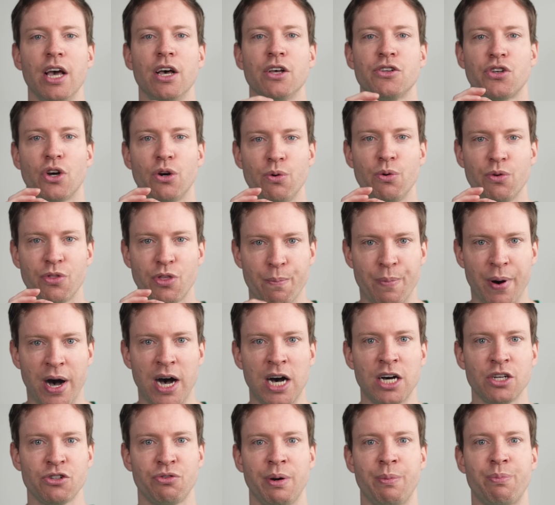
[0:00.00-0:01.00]
So, the
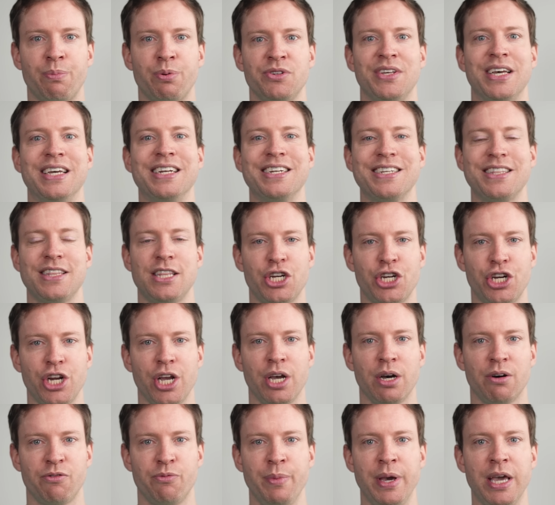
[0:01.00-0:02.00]
bars represent the
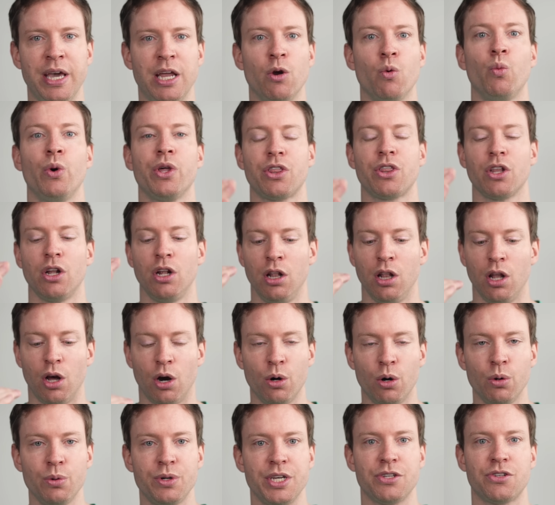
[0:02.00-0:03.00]
share of men with
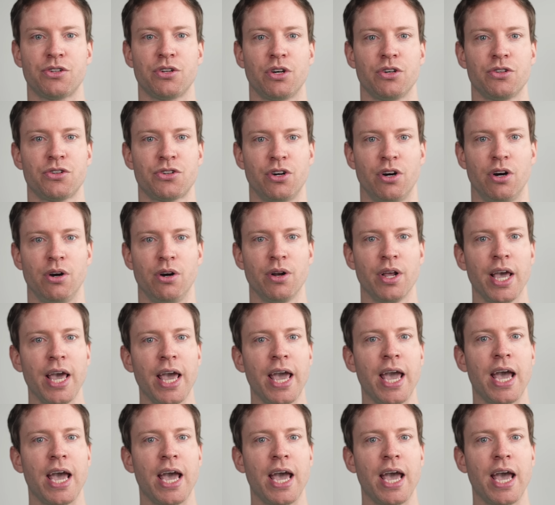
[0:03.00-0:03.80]
low testosterone,